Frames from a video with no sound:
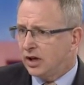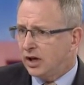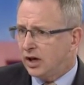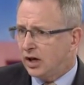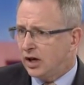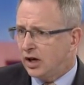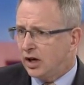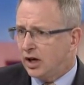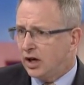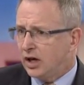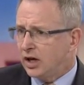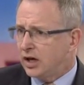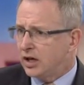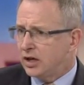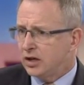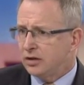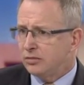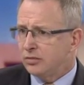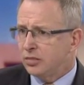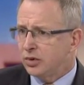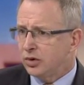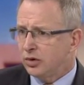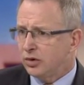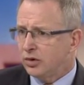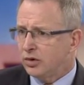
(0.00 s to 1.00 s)
It
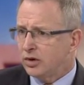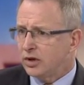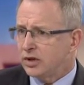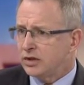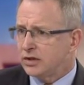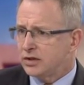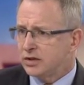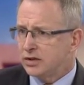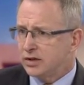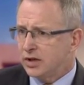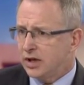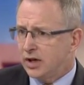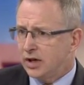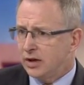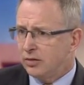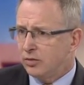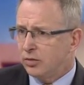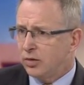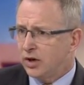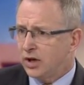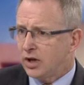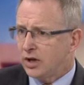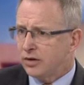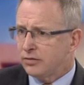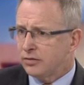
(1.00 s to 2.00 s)
employs
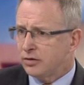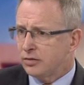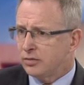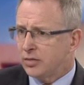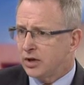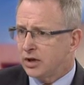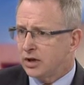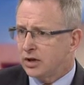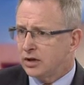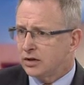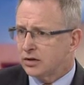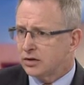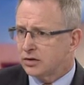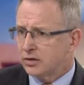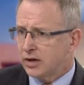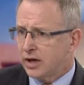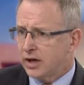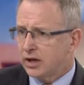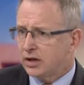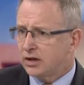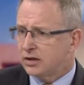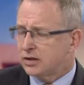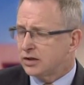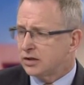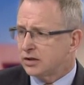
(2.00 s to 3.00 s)
well over a million
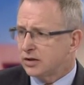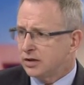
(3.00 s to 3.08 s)
Australians.